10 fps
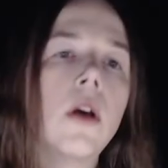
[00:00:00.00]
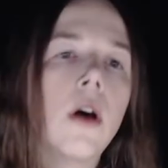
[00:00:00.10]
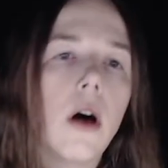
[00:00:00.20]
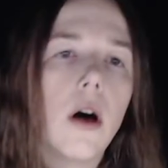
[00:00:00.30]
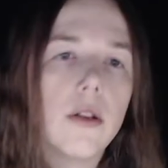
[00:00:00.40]

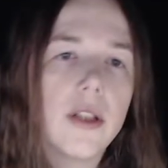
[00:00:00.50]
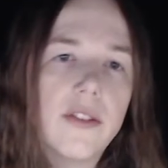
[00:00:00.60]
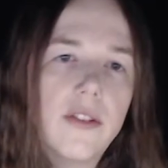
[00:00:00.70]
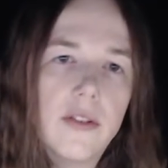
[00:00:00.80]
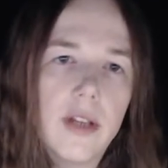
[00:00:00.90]
All that's
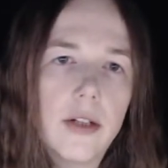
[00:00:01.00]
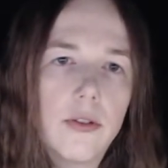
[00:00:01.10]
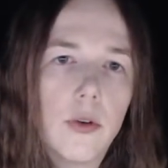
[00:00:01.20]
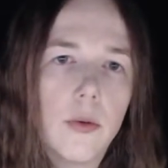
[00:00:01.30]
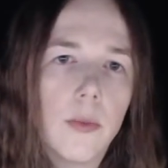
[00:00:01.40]
inside the
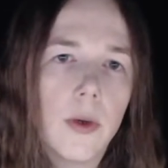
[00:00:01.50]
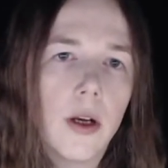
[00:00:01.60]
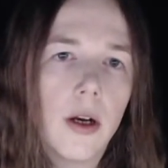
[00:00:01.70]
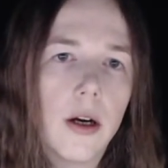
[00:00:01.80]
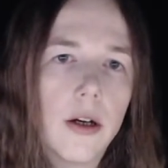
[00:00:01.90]
room
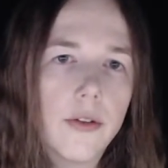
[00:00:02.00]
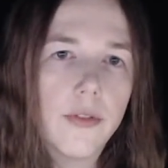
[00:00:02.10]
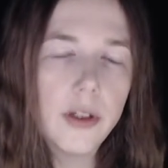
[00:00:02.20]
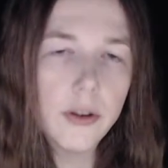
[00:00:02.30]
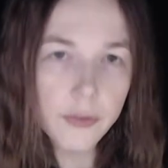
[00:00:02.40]
are a
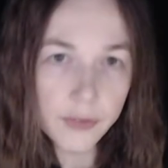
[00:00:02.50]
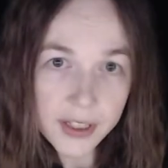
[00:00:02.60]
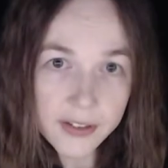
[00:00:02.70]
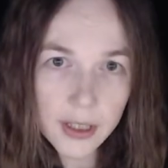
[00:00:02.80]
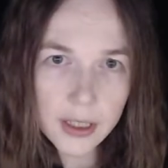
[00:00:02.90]
few
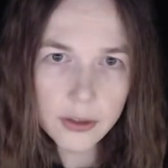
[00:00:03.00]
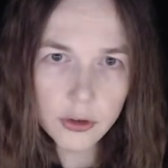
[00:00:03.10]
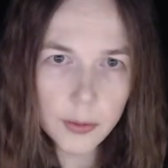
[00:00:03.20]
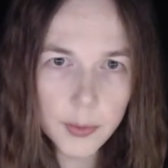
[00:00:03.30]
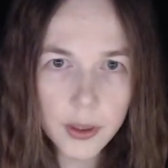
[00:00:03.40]
freestanding
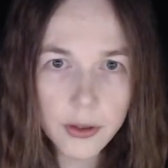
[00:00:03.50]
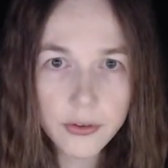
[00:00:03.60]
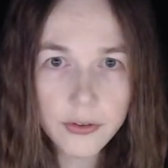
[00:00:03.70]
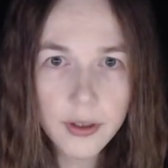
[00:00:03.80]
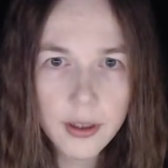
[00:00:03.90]

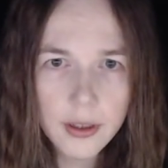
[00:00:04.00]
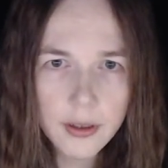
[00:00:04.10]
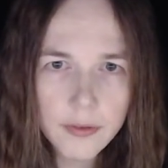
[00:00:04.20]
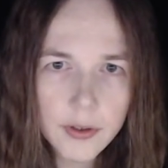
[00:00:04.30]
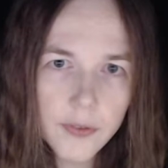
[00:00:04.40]
terminals,
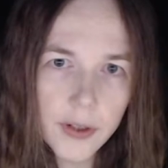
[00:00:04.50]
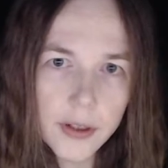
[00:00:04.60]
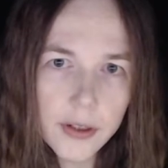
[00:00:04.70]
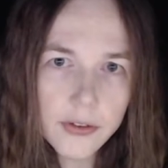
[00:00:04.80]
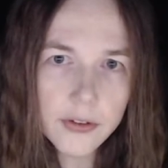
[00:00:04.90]
with
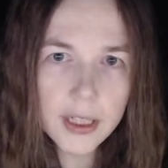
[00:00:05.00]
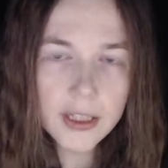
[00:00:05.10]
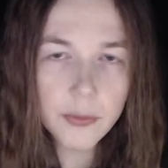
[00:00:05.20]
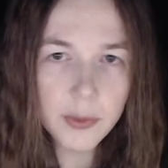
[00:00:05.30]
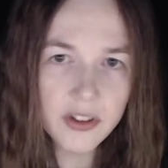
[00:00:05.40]
various
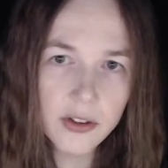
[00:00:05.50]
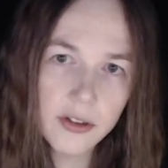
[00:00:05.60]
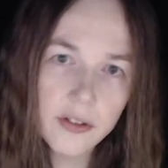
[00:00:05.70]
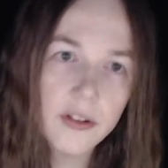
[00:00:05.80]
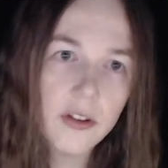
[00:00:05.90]
status
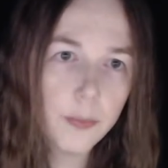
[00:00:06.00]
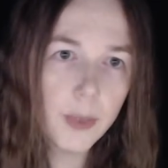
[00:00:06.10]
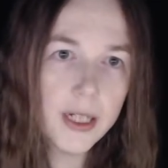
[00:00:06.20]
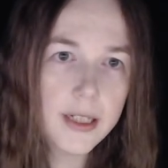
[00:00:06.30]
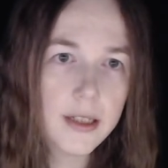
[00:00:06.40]
messages
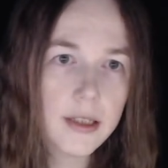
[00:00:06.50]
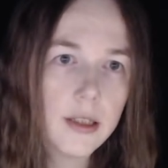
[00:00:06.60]
displayed,